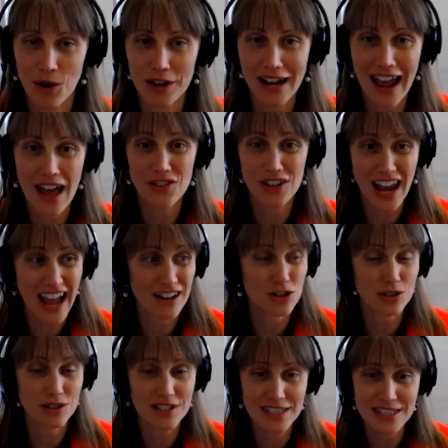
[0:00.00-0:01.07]
accord and have it
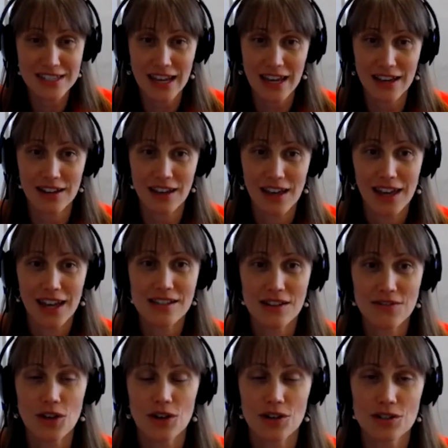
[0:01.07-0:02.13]
actually stick is if
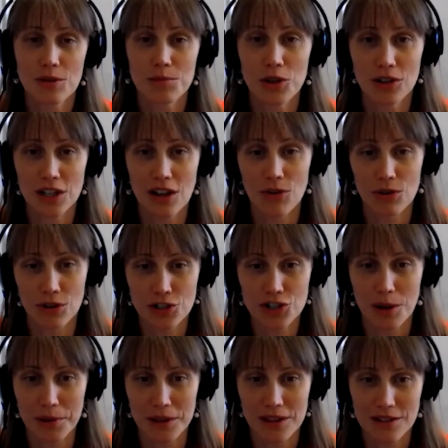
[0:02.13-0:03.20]
there's community
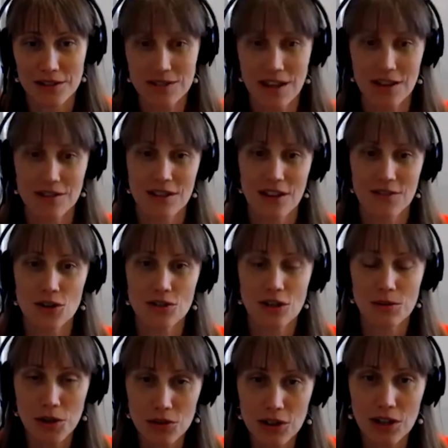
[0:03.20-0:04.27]
ownership in these things, if there's
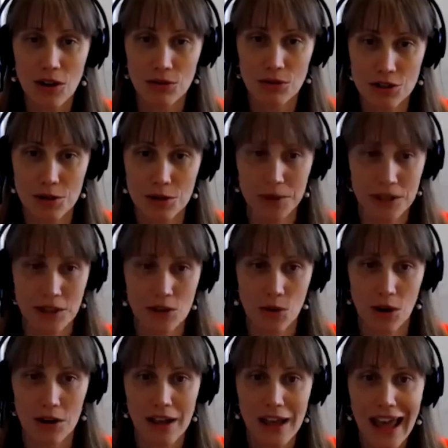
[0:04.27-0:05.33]
community ownership in the
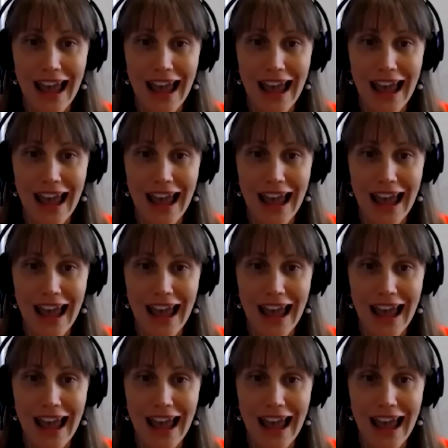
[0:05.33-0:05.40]
accord.